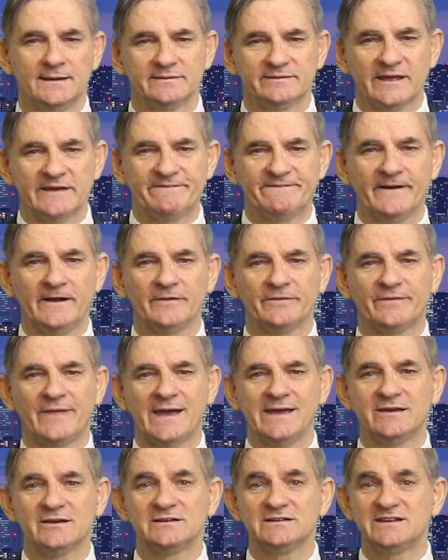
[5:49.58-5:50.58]
They felt
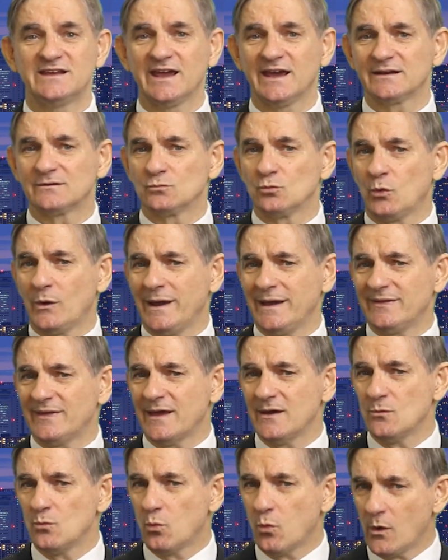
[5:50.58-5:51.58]
they could get where
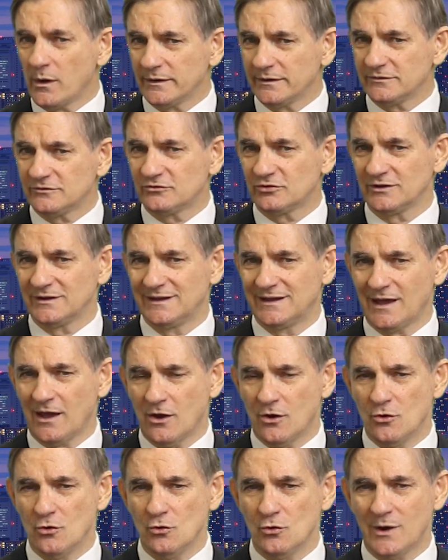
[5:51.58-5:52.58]
they wanted to
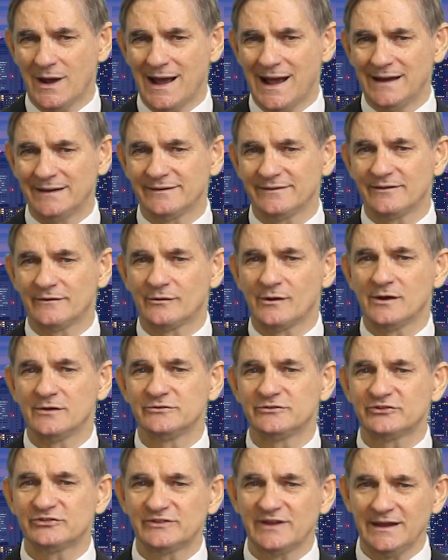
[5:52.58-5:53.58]
go under their
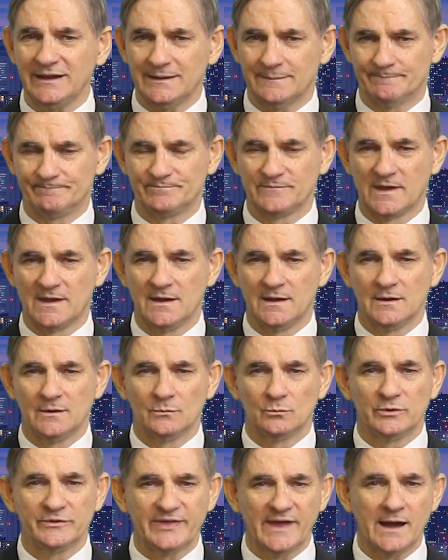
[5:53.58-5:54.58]
own steam
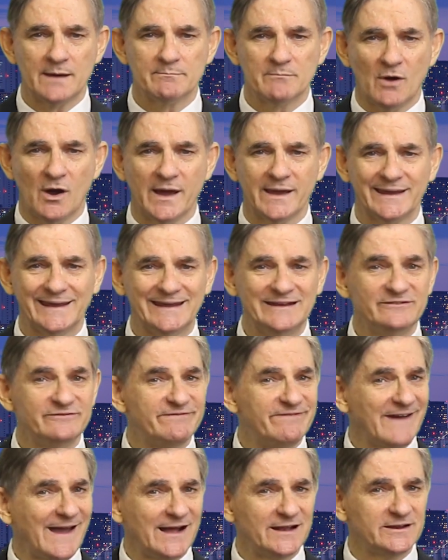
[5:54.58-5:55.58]
without my
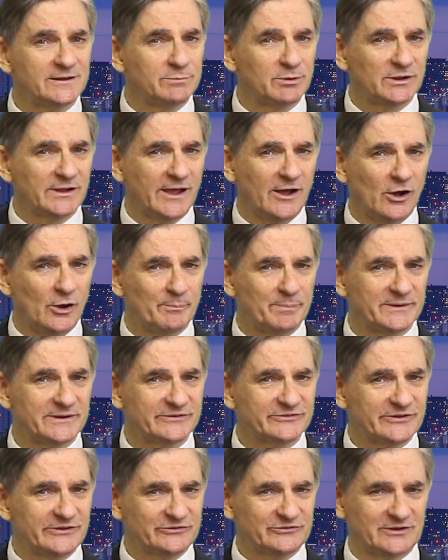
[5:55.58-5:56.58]
invaluable help and
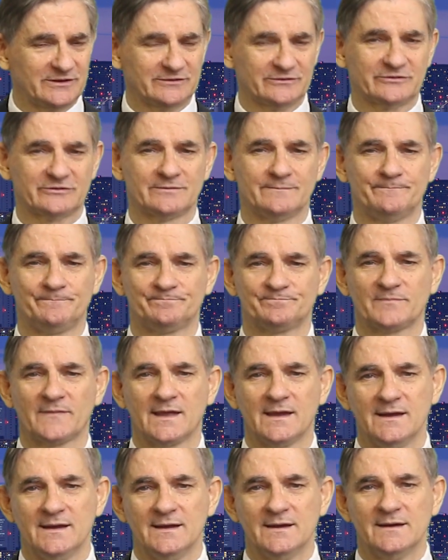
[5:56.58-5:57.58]
assistance.
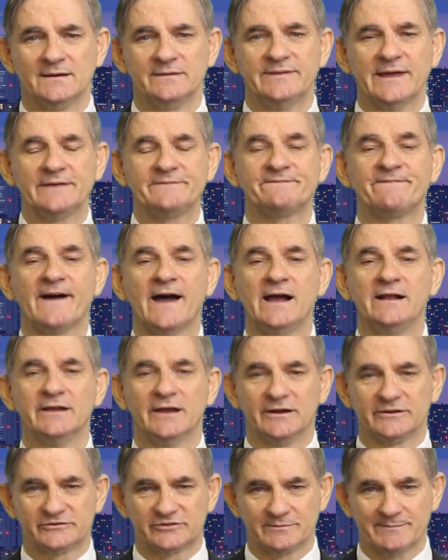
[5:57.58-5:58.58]
That
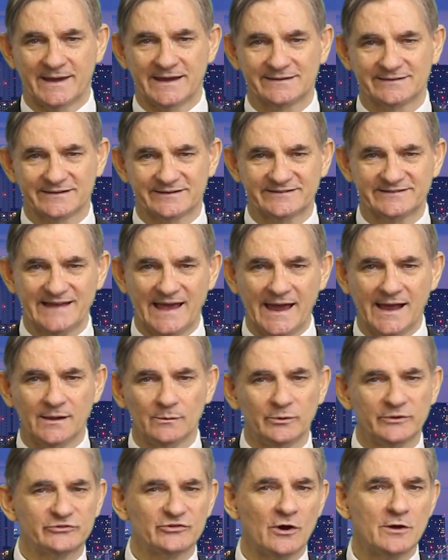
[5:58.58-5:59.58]
failure to make the sale
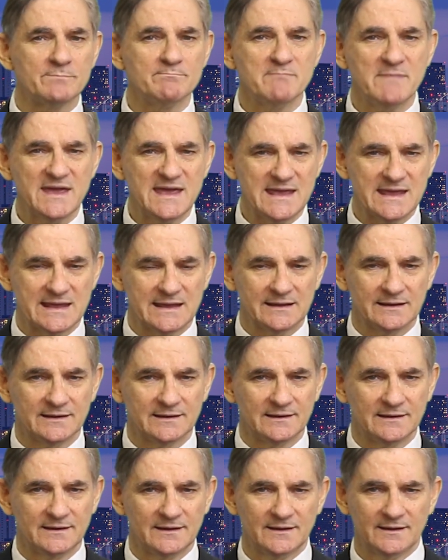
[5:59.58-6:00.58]
was on me.
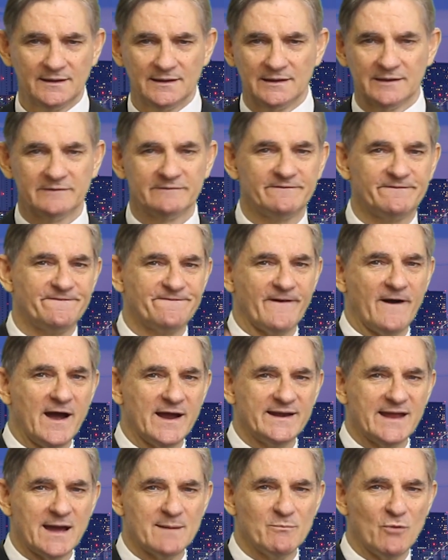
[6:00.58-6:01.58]

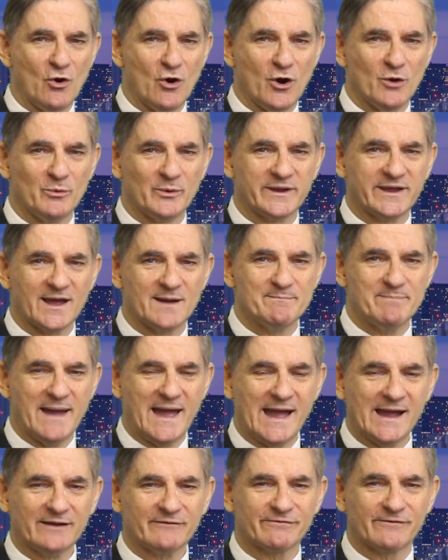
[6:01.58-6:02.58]
Find out more when we come
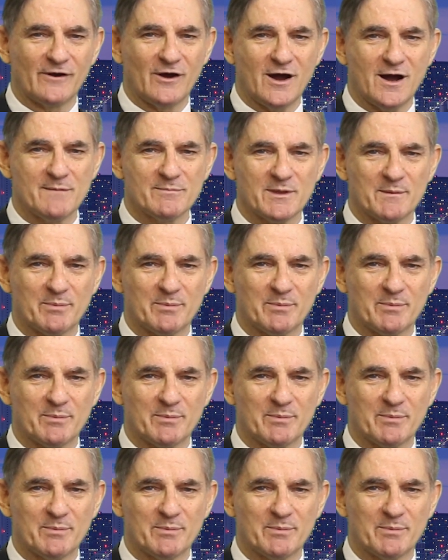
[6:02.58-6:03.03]
back from